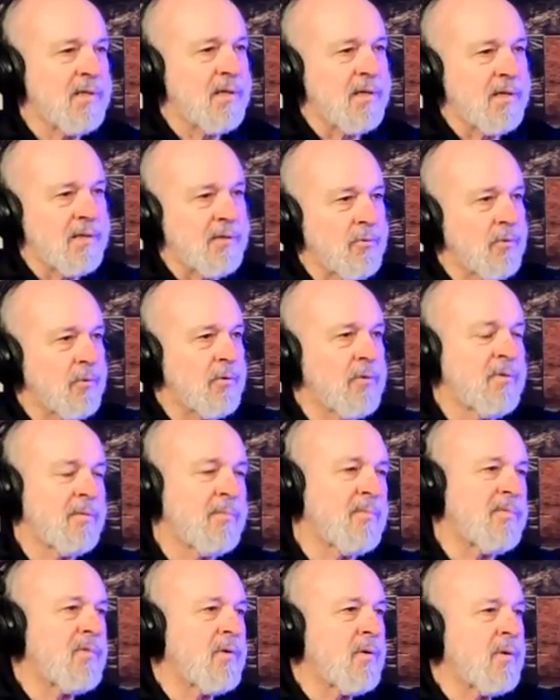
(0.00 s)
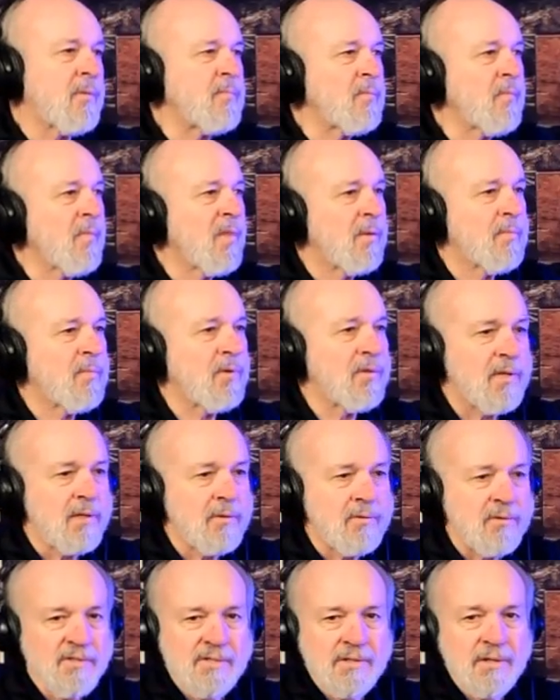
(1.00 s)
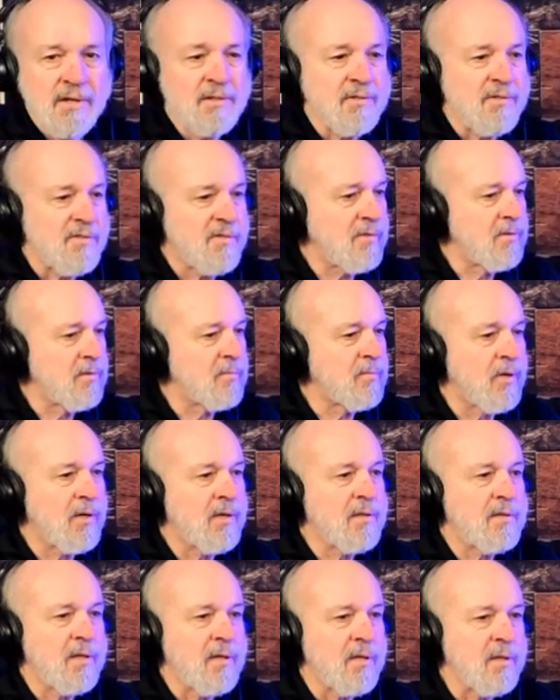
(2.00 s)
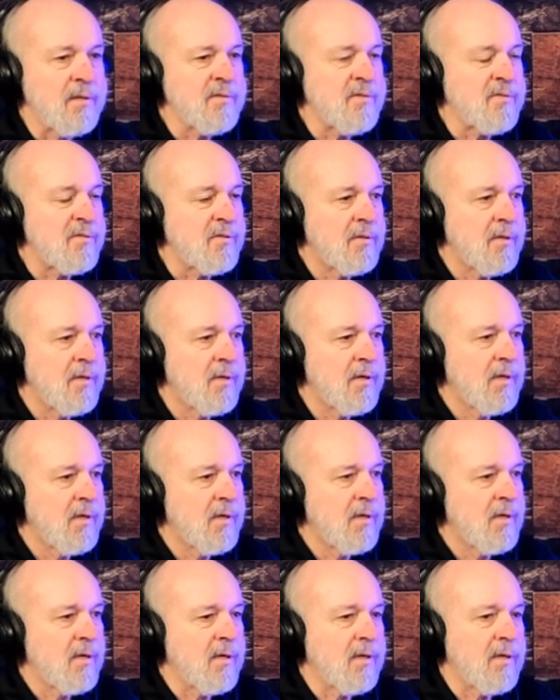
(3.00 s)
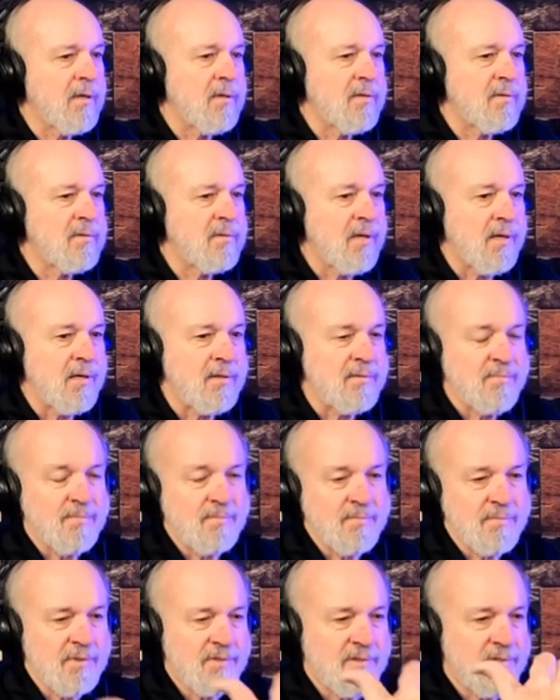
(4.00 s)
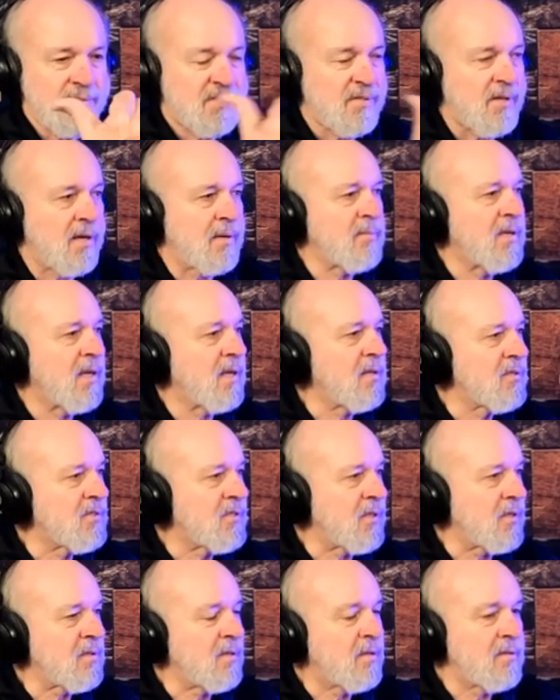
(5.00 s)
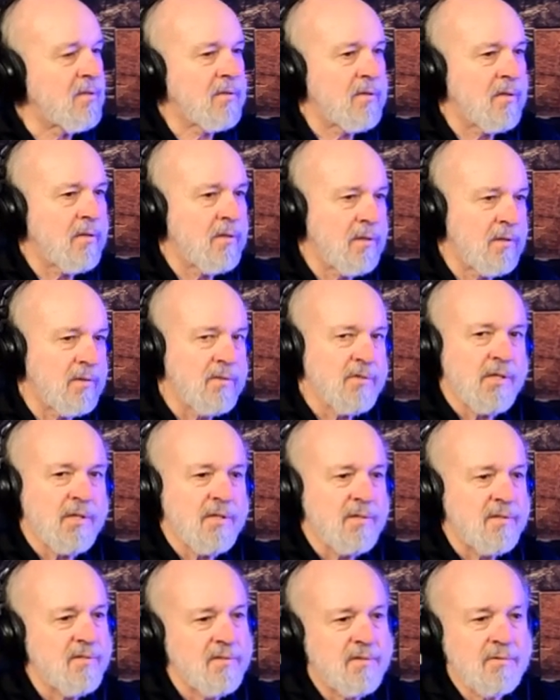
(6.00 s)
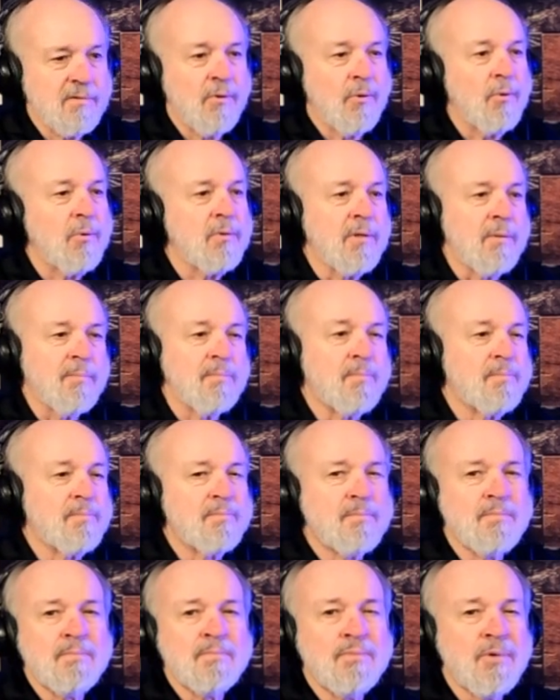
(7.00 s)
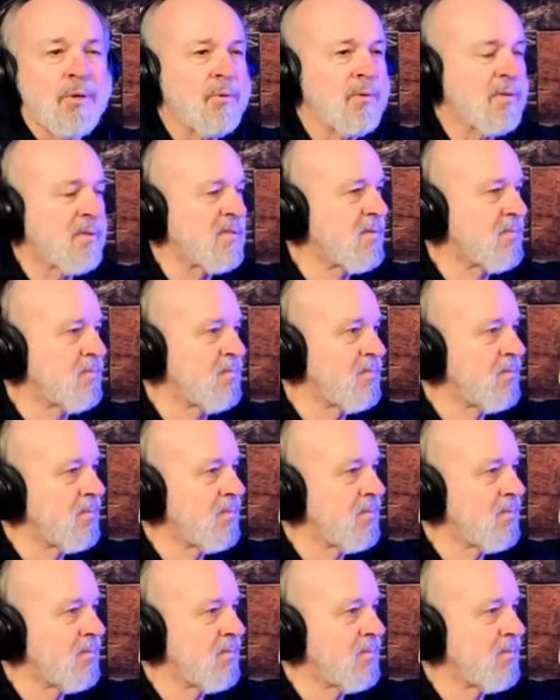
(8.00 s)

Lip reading: I ordered them from, but they were stainless steel brake lines. And I stopped down and checked on the car, and John's holding a broken spring.